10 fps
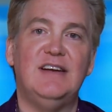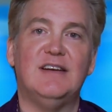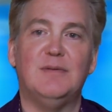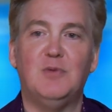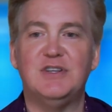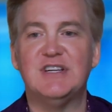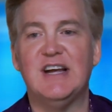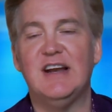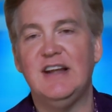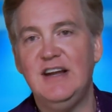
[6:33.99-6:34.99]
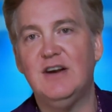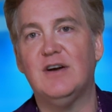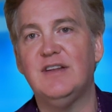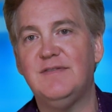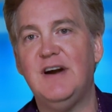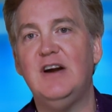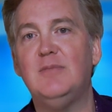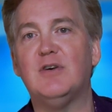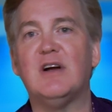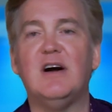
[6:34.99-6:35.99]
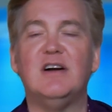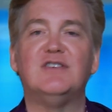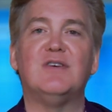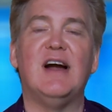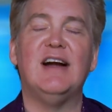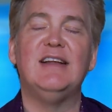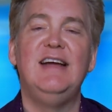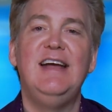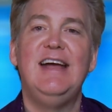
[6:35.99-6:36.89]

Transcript: and once again here on the variable contract,